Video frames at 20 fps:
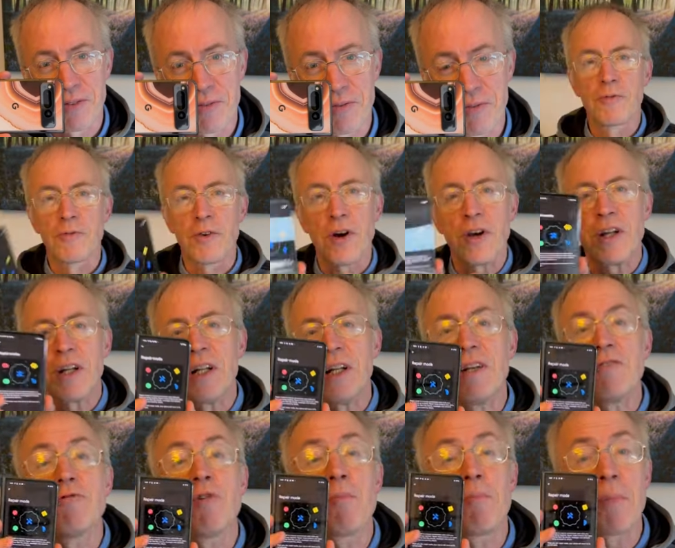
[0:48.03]
Finally,
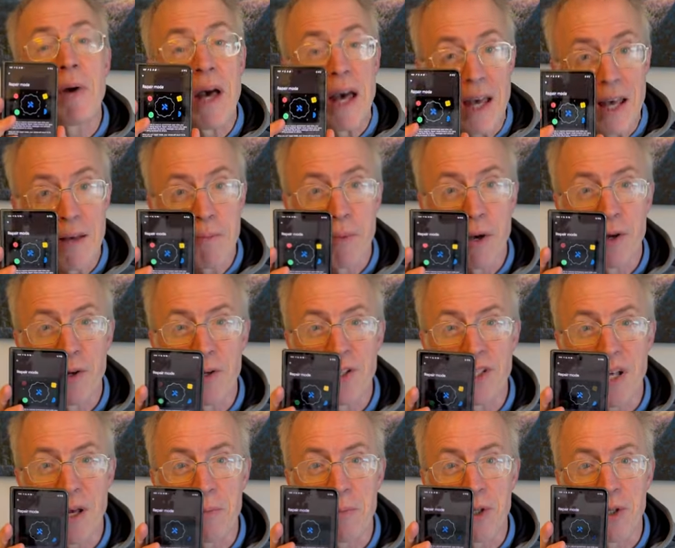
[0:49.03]
repair mode
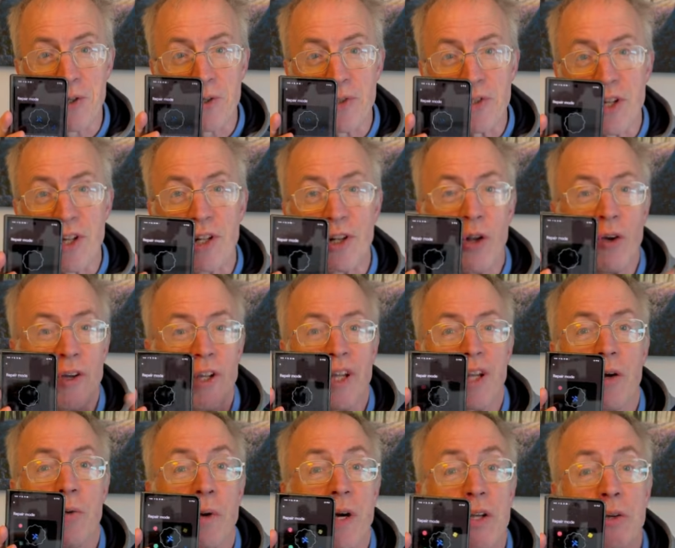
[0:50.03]
debuts, locking away